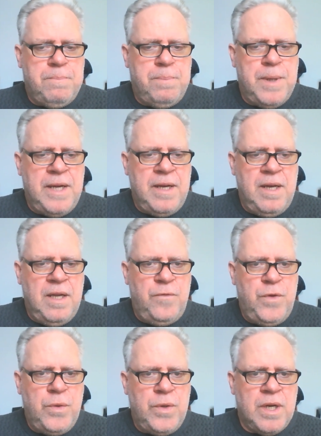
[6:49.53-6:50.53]
But if
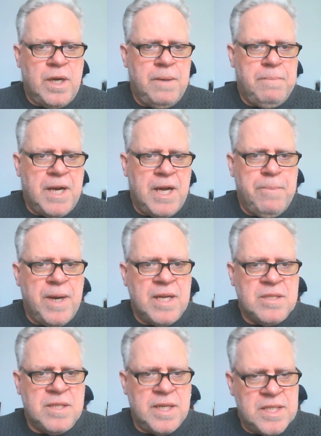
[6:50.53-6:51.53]
you get on my
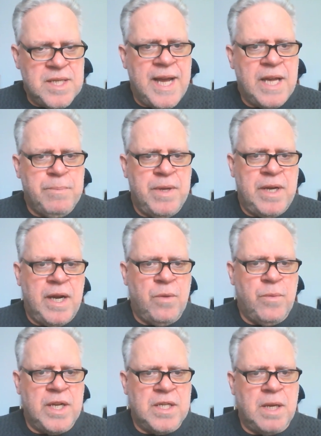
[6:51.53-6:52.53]
bus and attack me in any
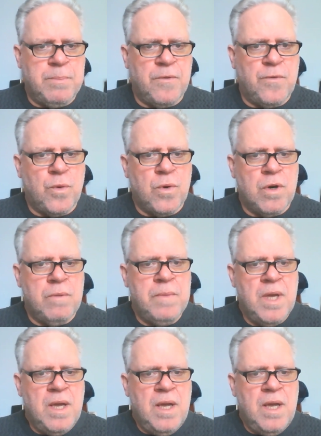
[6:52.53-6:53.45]
way, shape, or form,